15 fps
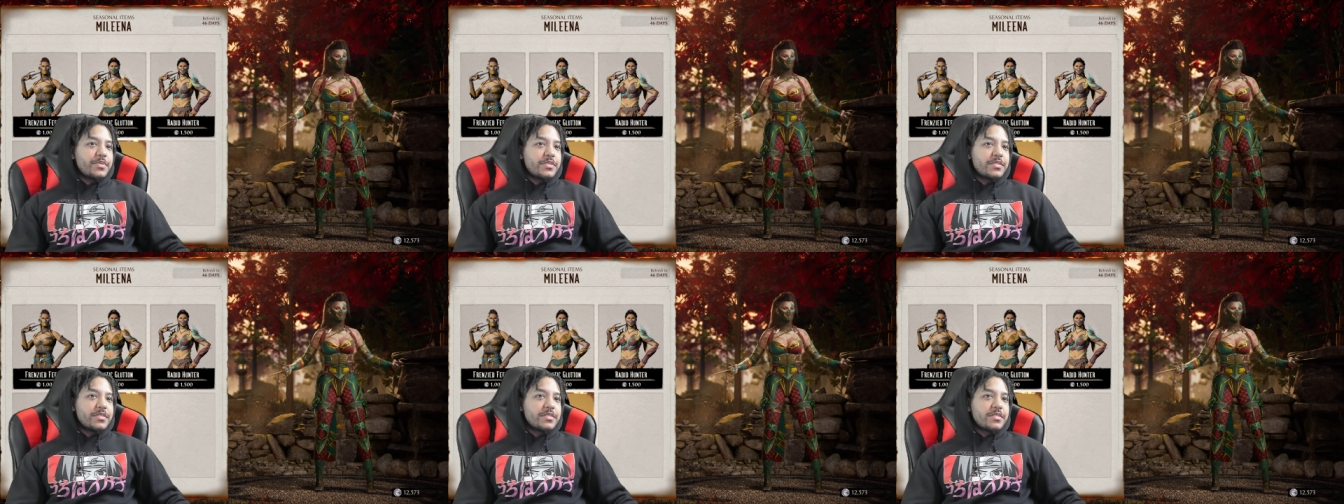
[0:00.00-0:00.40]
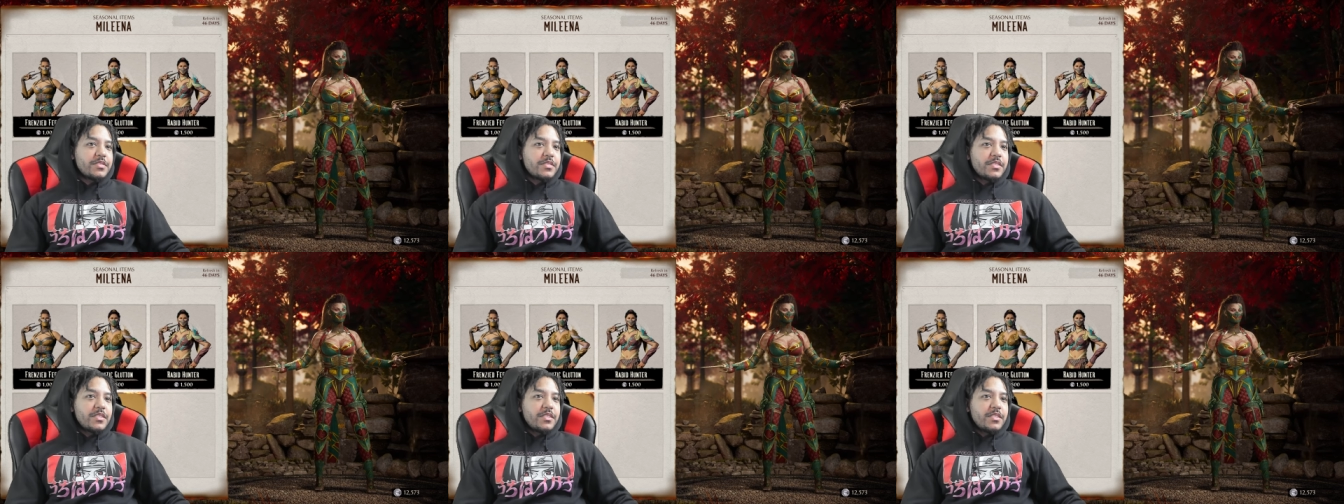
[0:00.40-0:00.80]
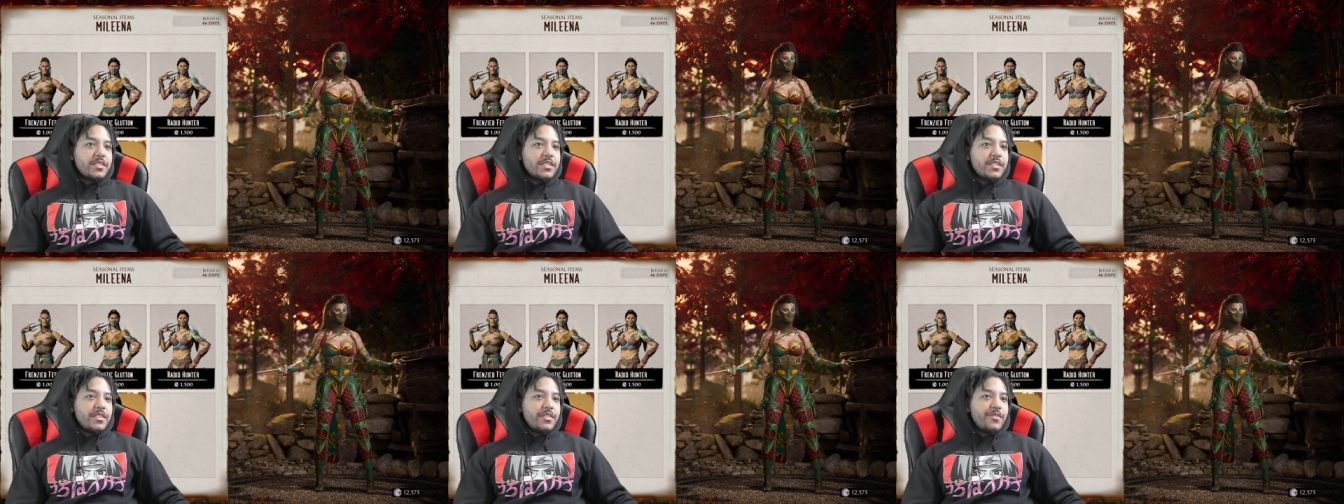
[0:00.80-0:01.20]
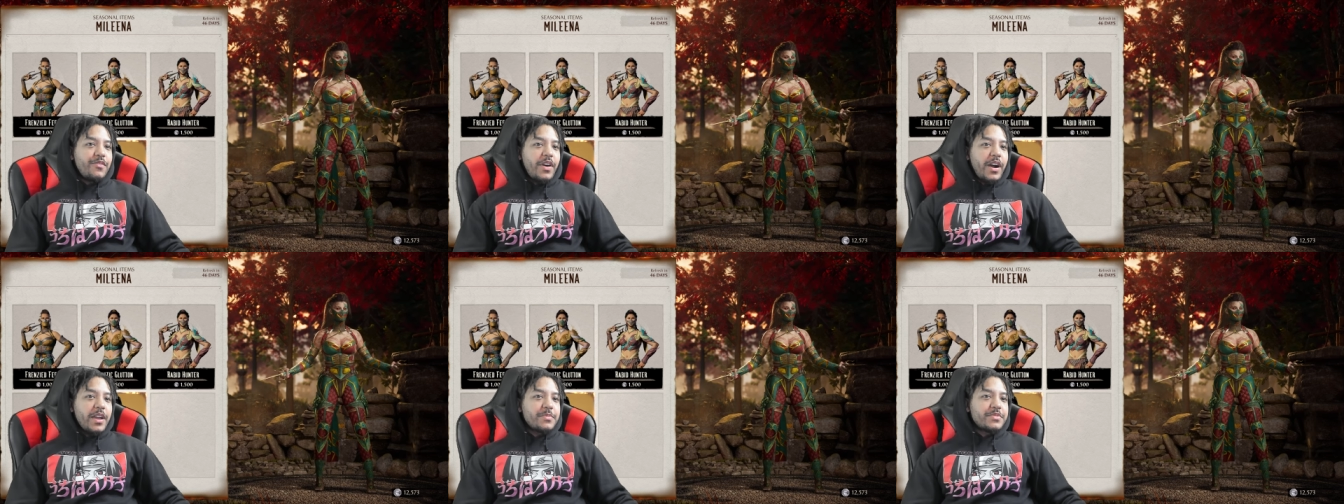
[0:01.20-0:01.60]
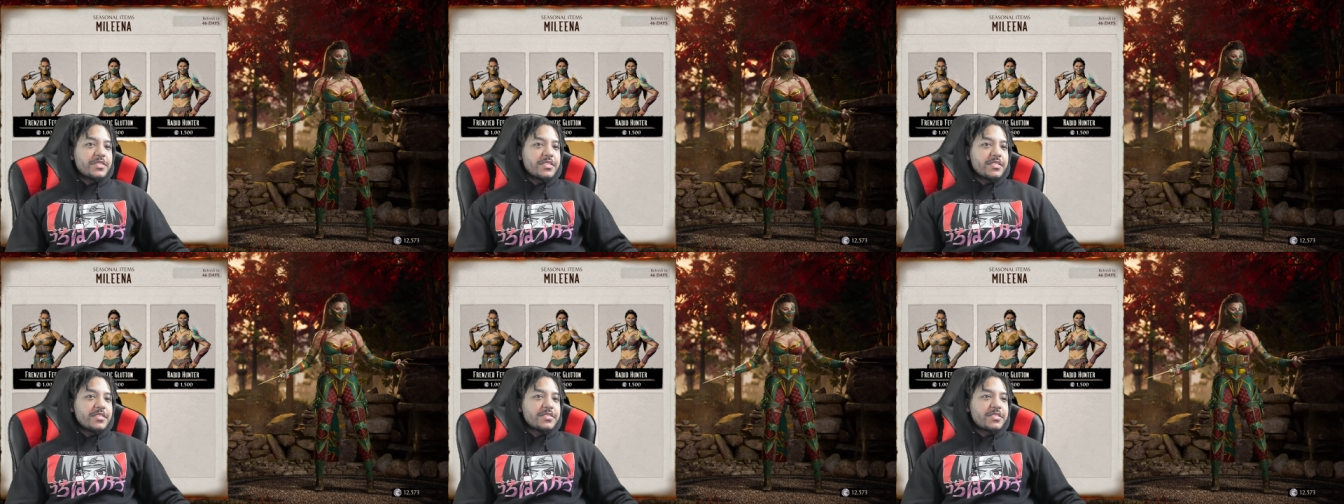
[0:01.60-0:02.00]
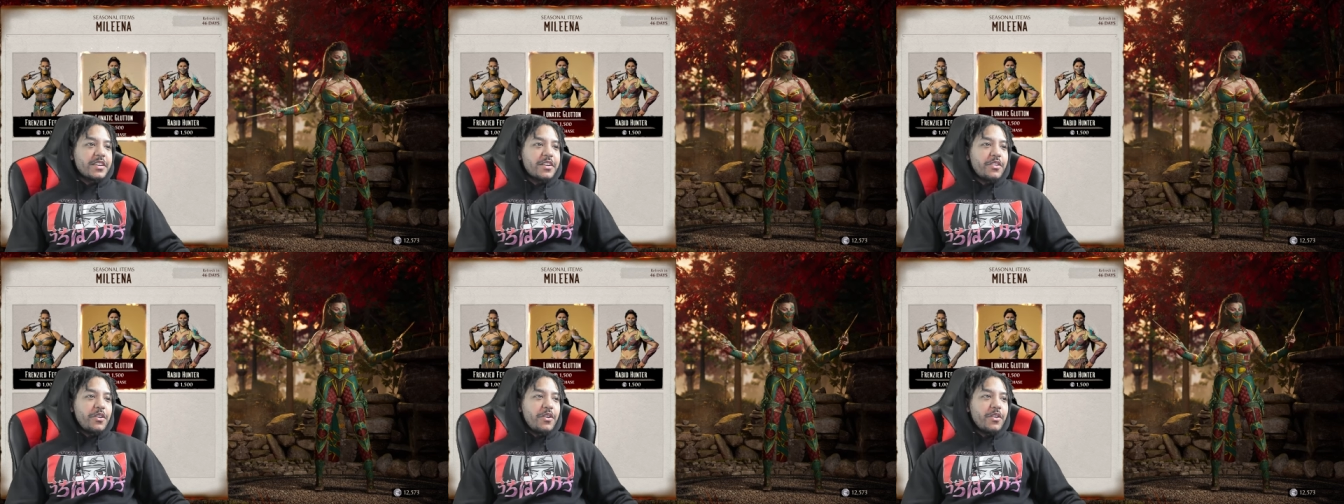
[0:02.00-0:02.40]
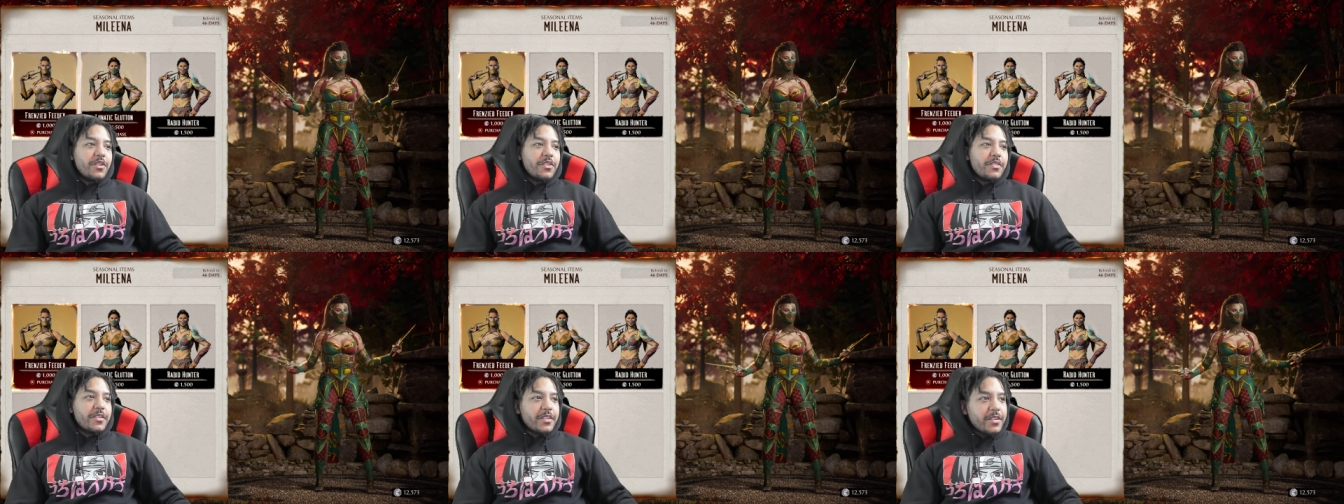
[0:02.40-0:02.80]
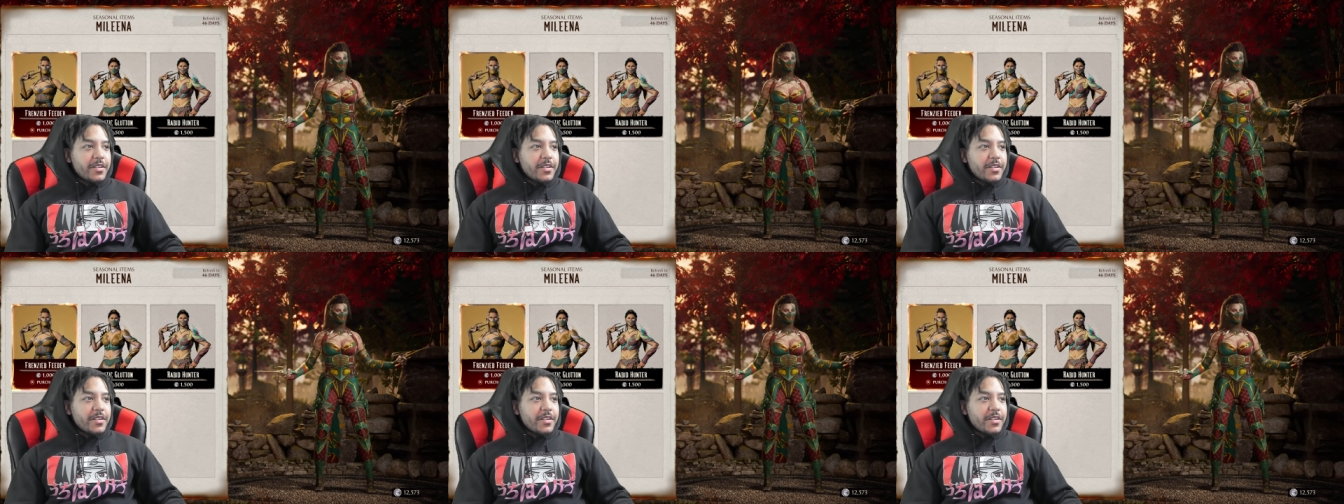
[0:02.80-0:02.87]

of vibe to this at all.